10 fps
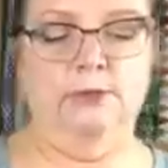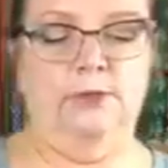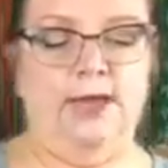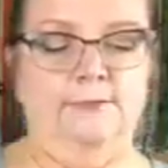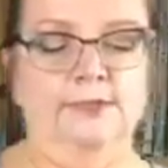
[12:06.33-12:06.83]

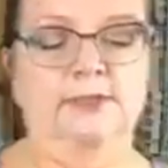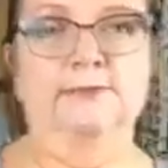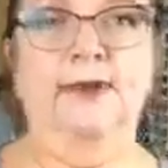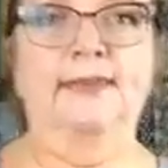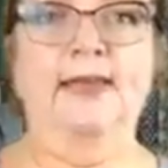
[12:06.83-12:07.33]
you'd have to
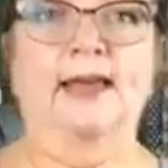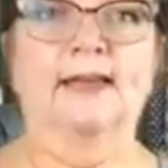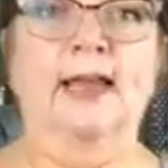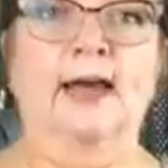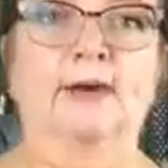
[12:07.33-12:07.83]
divide that
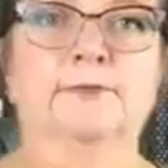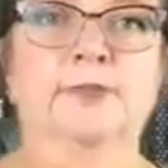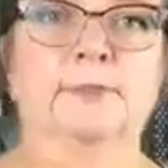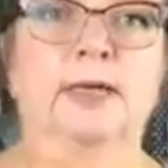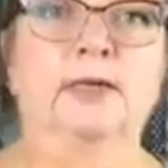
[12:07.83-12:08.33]
in half
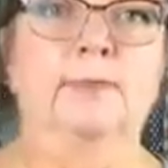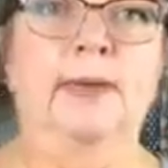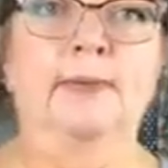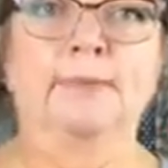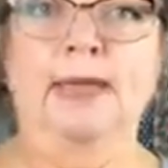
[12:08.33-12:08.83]
to make
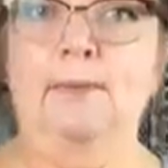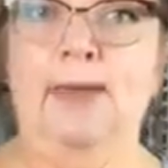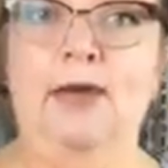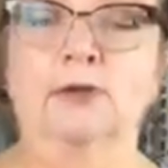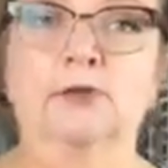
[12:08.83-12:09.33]
a
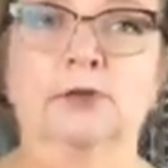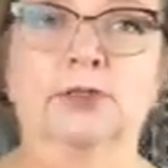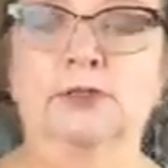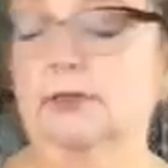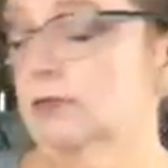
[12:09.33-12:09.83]
pattern or
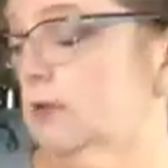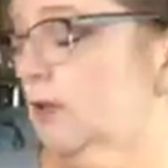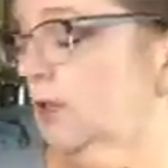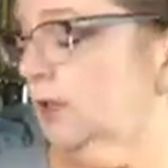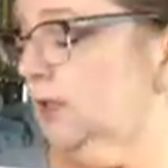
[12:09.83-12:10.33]
to
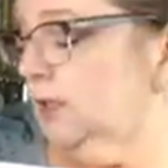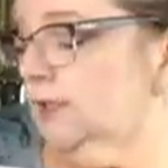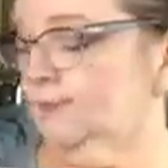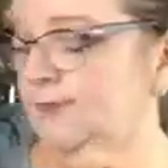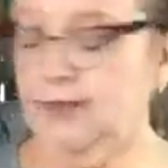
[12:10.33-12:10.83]

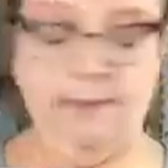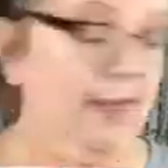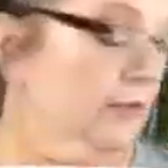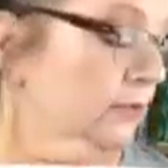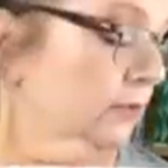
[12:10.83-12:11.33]
fit a
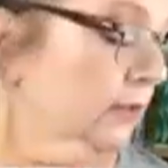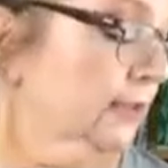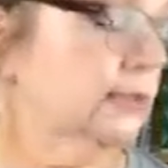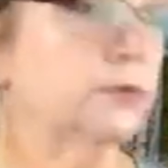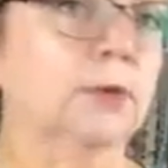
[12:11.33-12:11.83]
pattern,
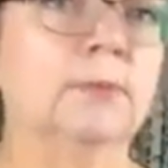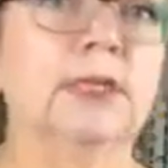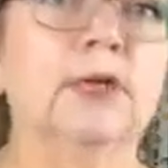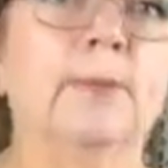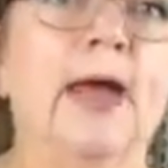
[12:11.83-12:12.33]
because
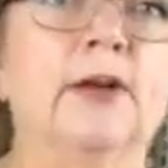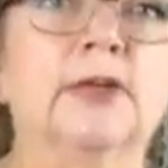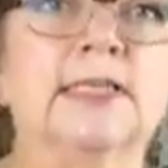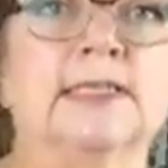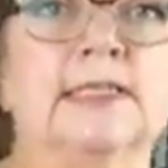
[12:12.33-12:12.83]
normally your
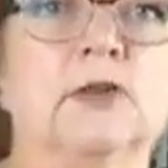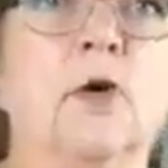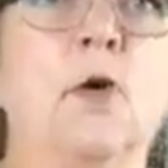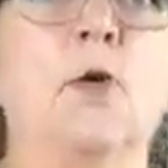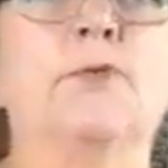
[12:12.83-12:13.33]
pattern isn't a
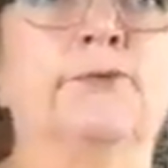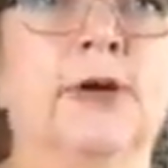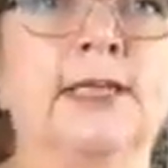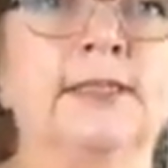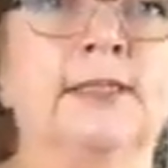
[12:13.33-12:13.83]
whole
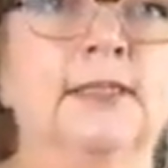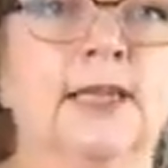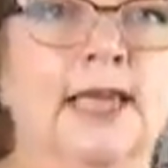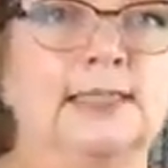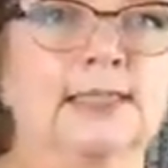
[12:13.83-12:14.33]
front.
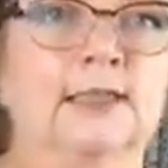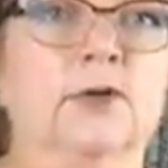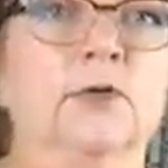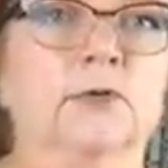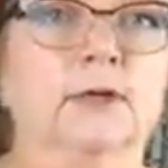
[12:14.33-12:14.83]
It's a
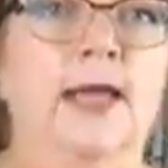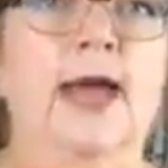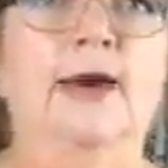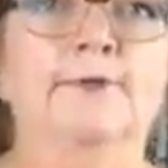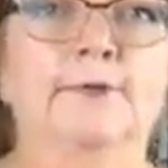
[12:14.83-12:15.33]

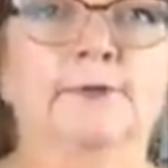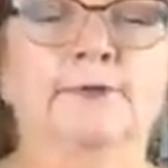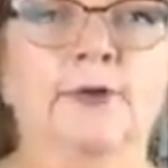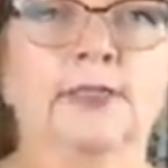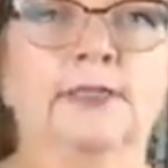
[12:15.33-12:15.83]
half of your
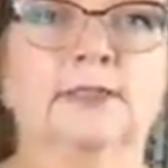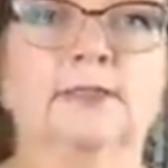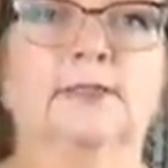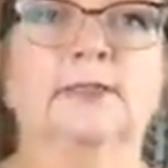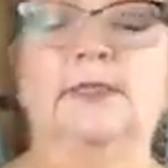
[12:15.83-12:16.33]
front.
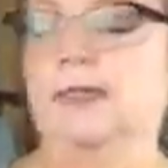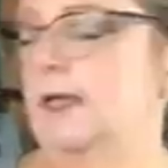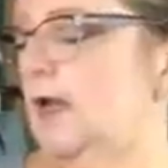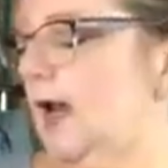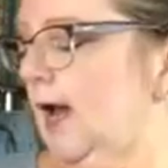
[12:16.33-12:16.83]

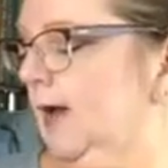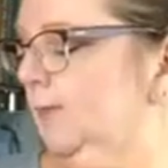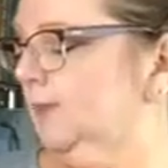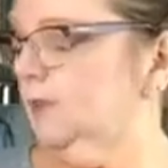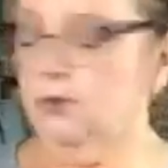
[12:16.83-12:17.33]

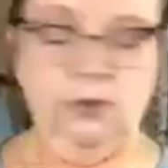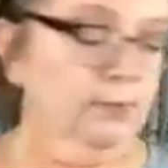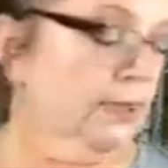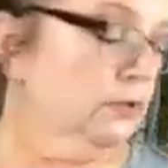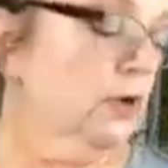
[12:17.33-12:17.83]
So you could
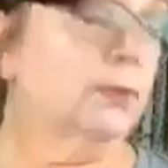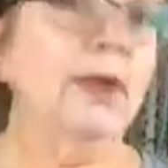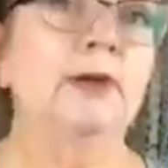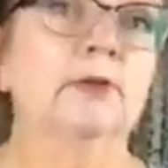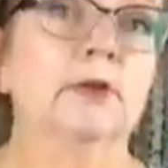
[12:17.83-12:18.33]
measure all the
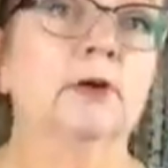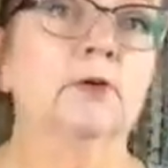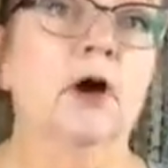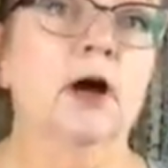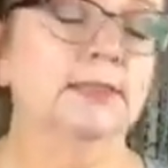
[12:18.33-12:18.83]
way
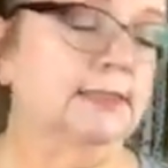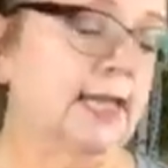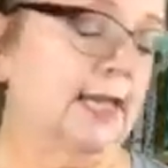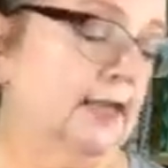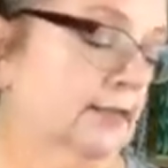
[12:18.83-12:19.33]
across
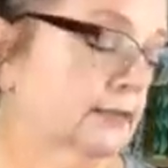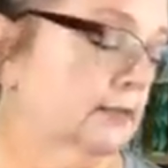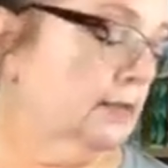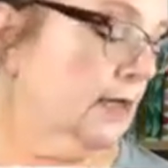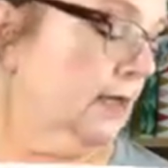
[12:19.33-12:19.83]

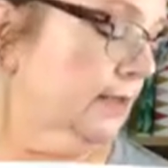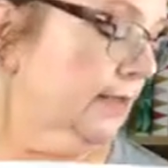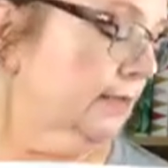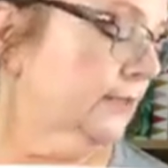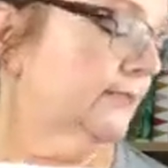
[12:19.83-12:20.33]
and then